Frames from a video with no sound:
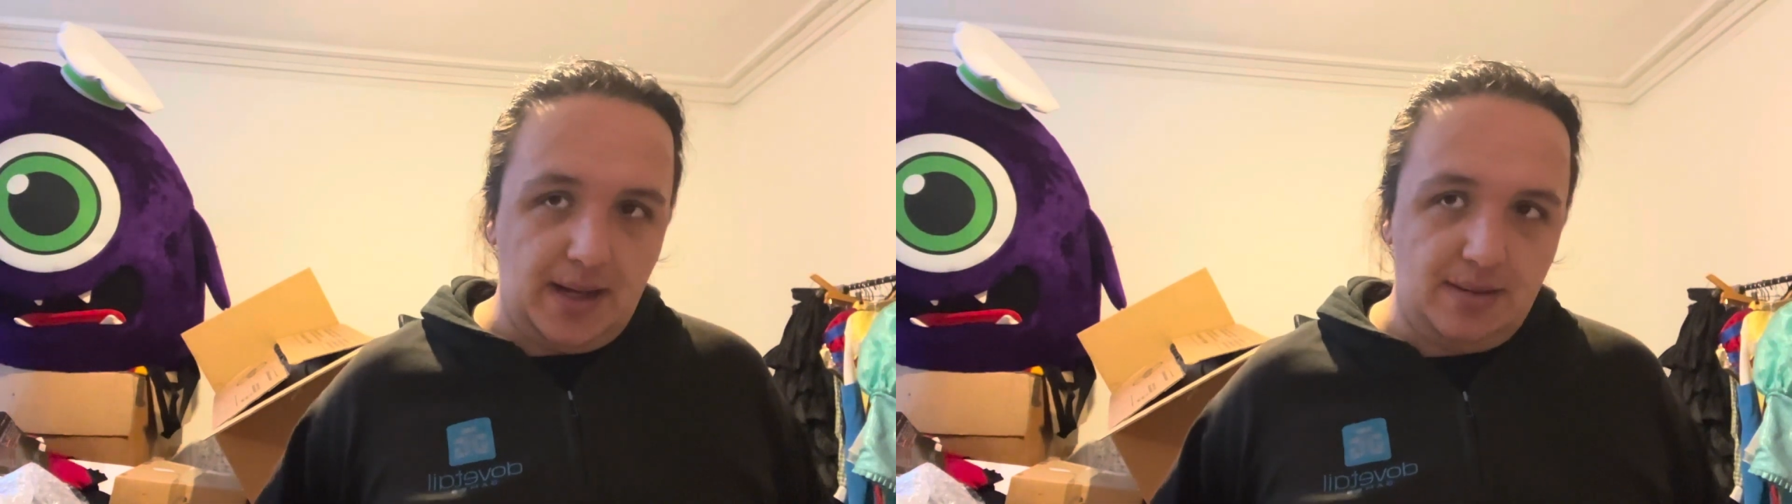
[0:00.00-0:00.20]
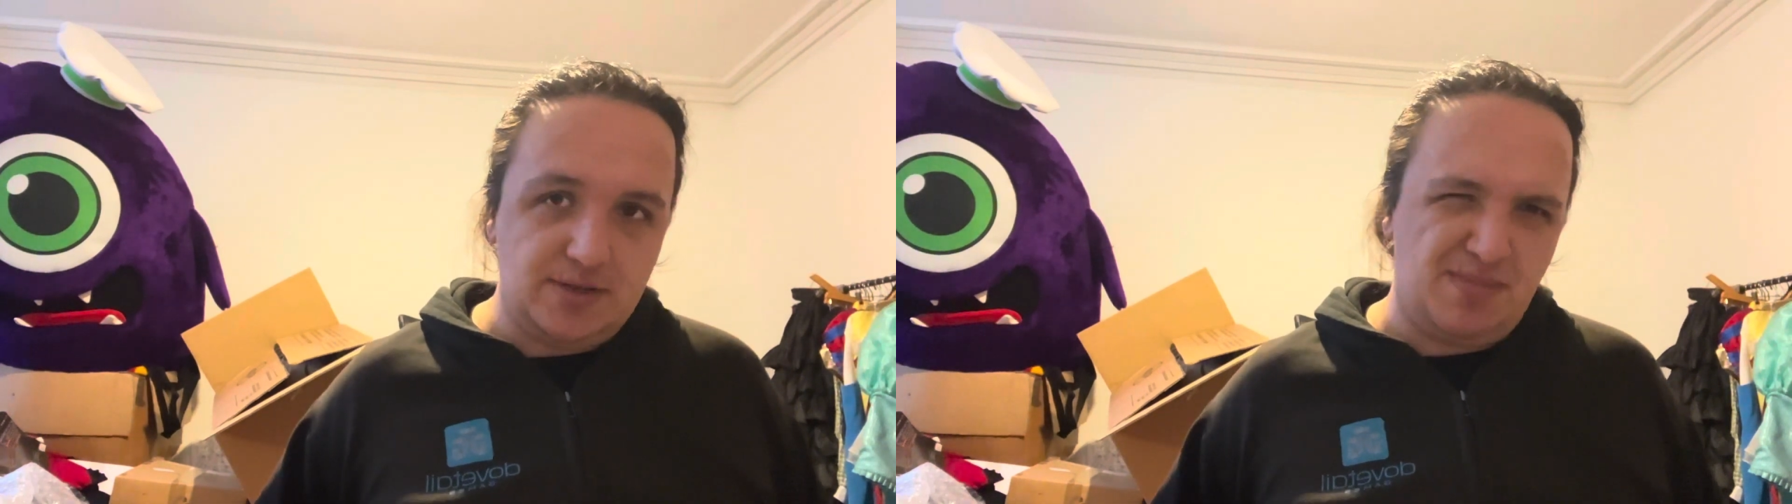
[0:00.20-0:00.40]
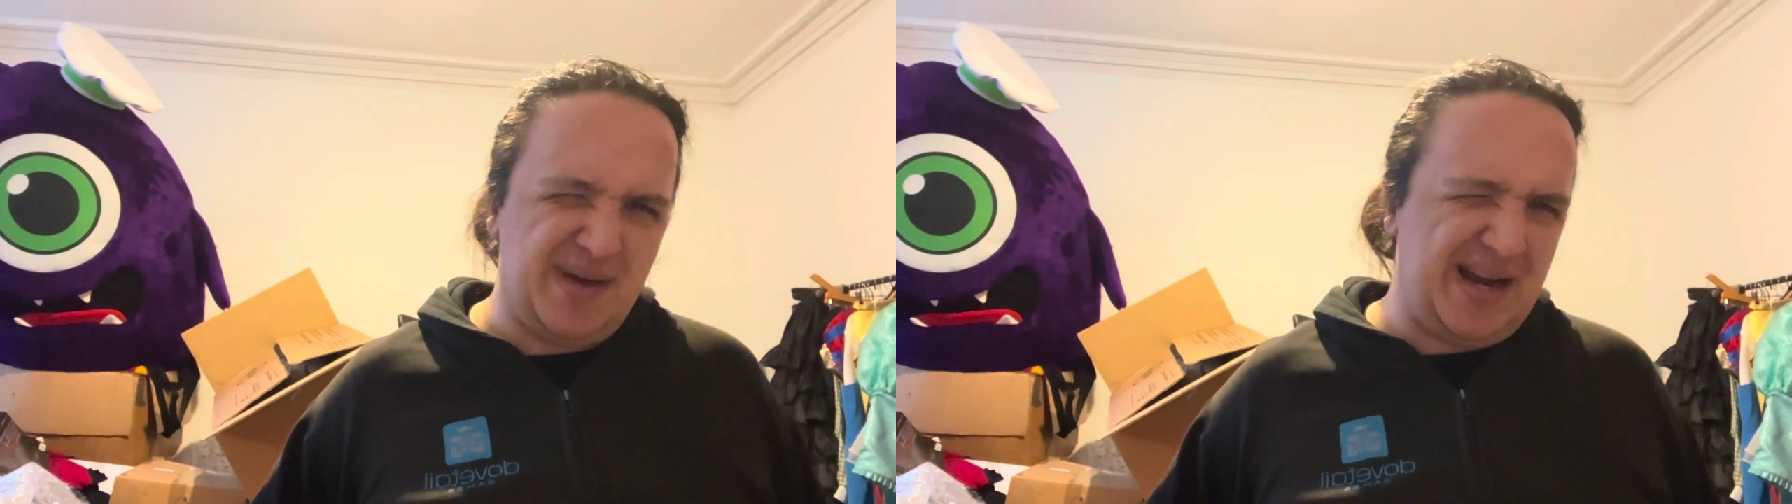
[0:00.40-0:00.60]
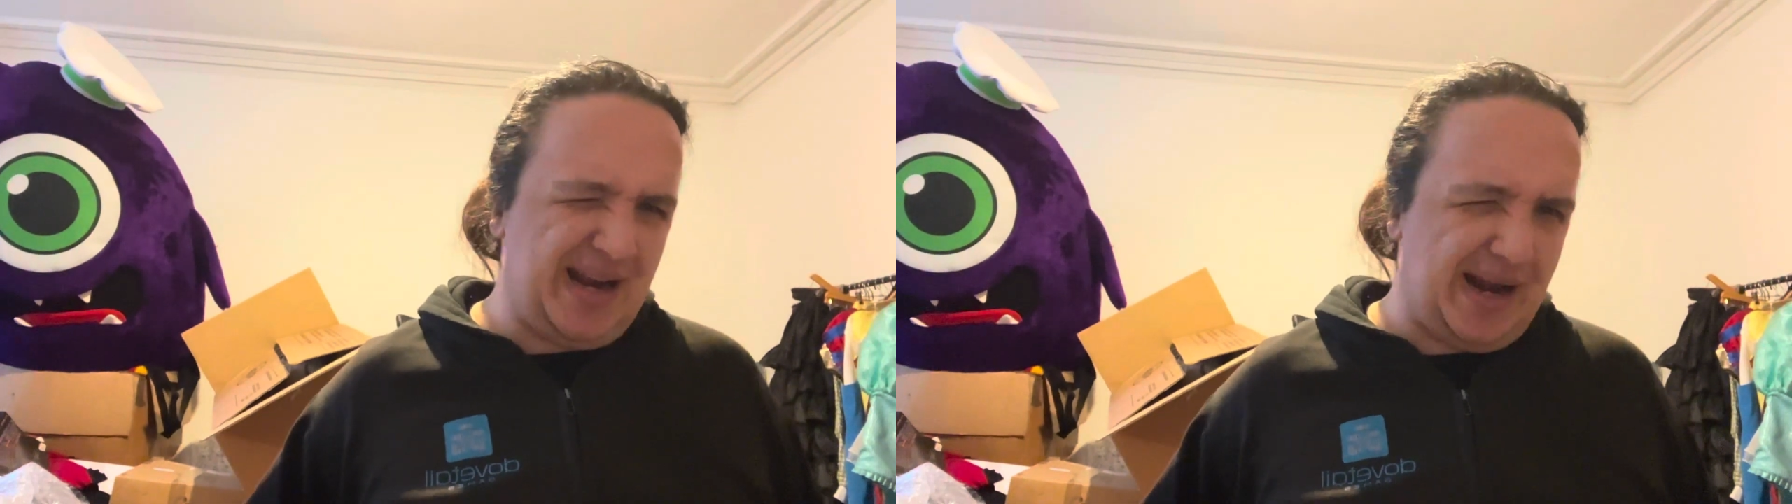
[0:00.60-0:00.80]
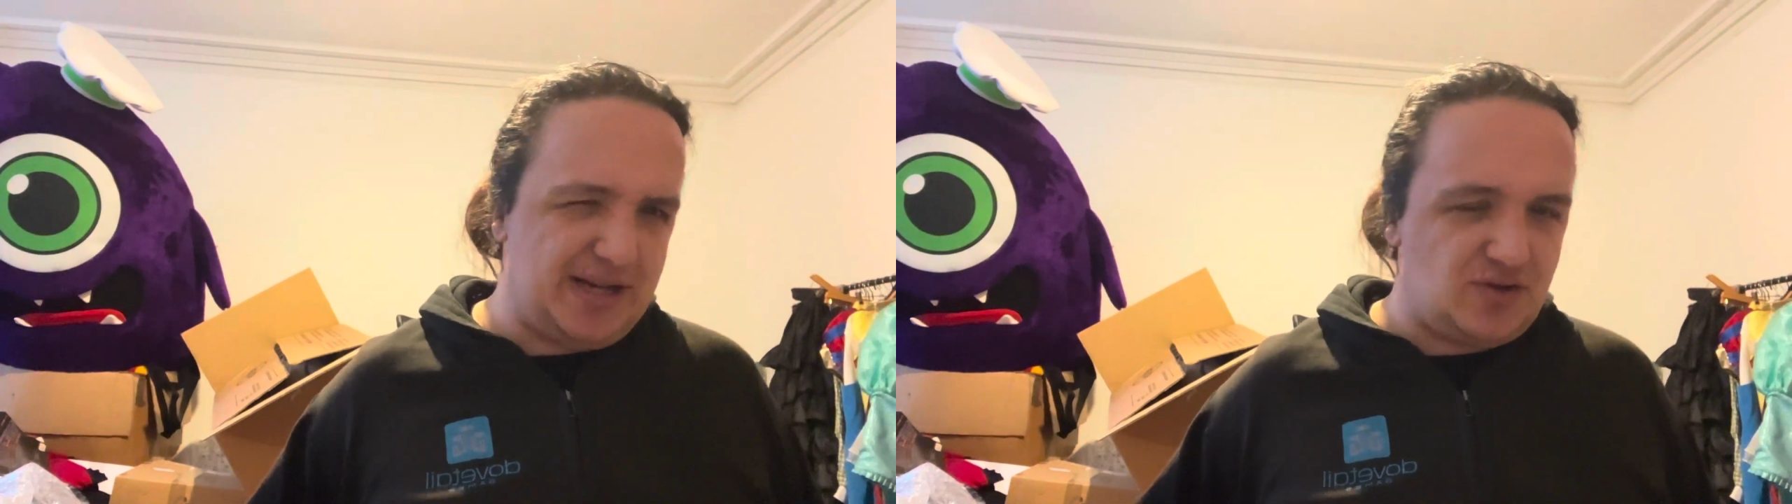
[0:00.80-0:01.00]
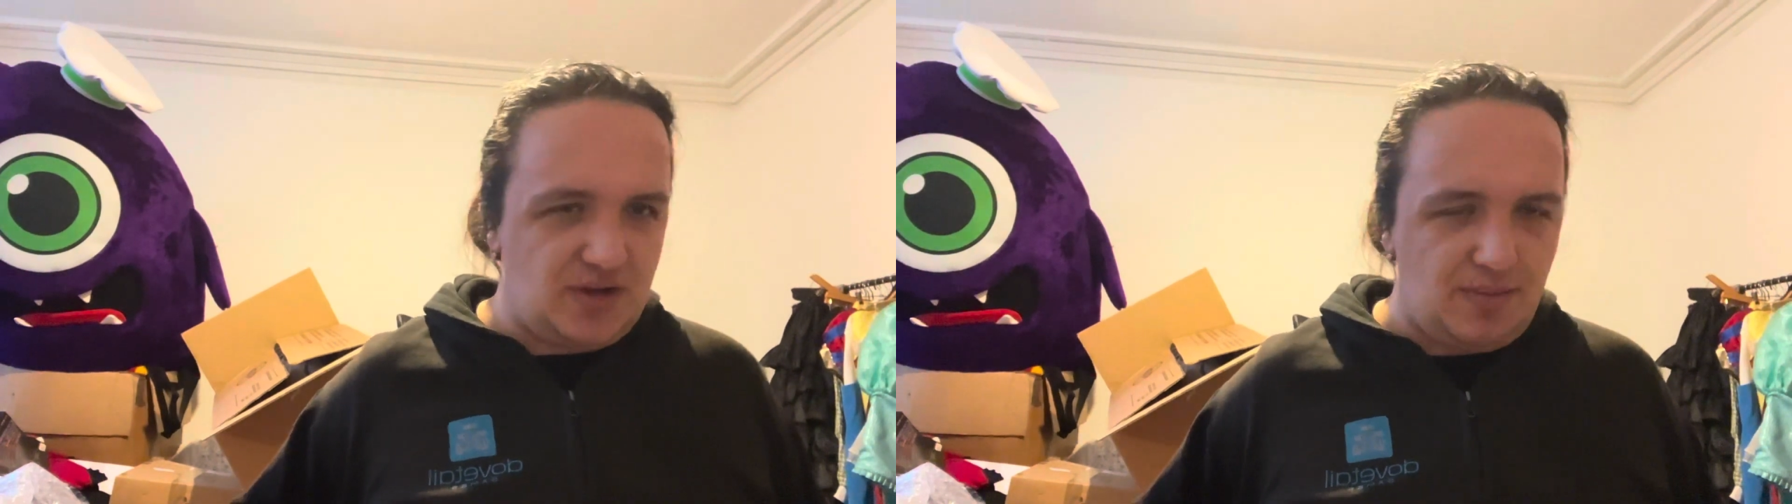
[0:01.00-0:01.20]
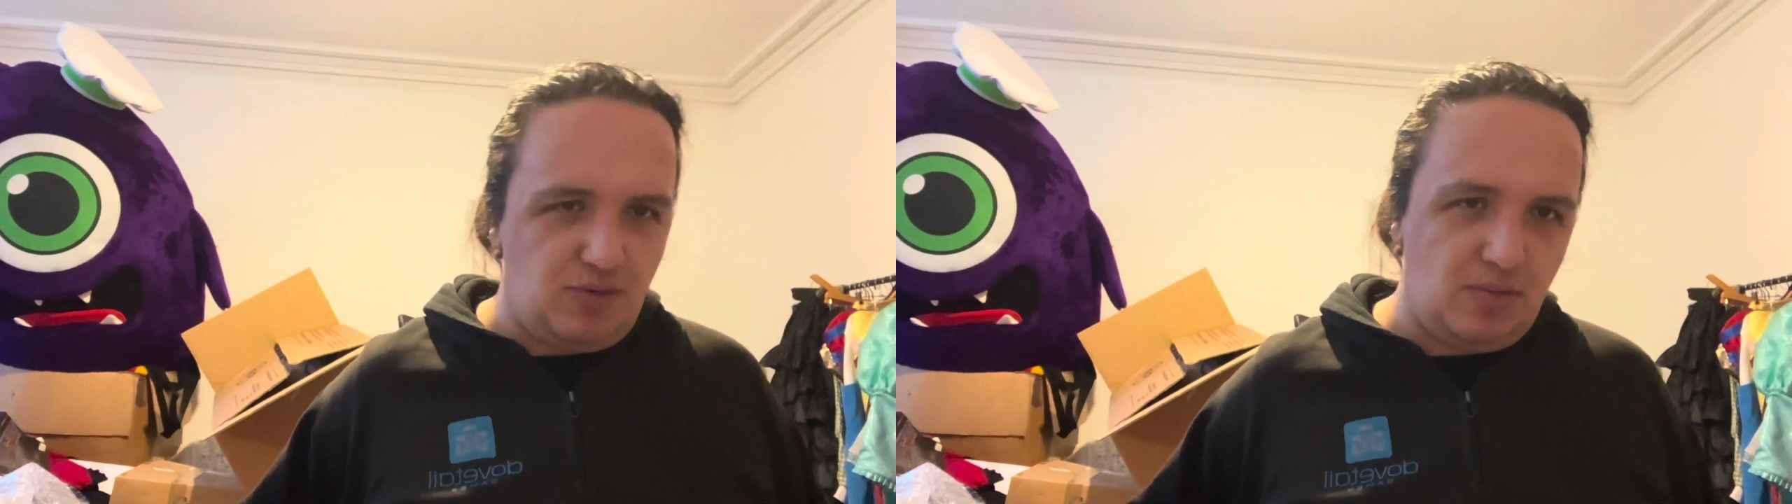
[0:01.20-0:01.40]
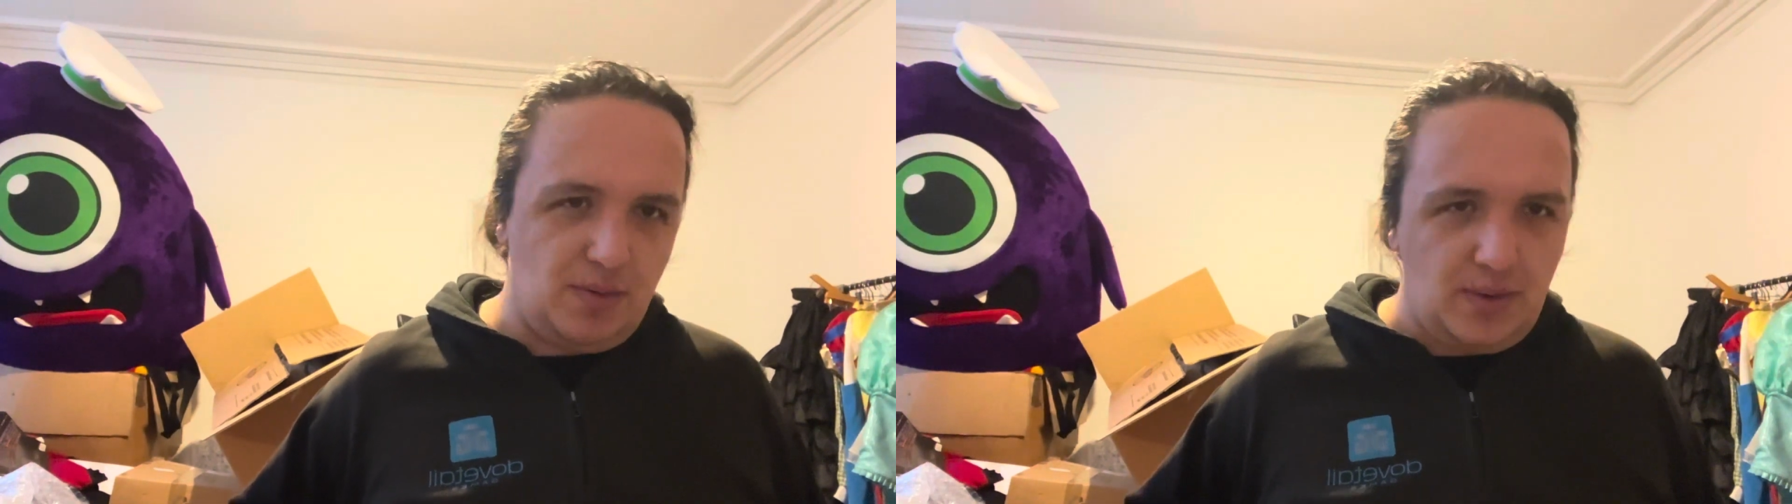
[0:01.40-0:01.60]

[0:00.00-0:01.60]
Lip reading: so I paid a little extra than I probably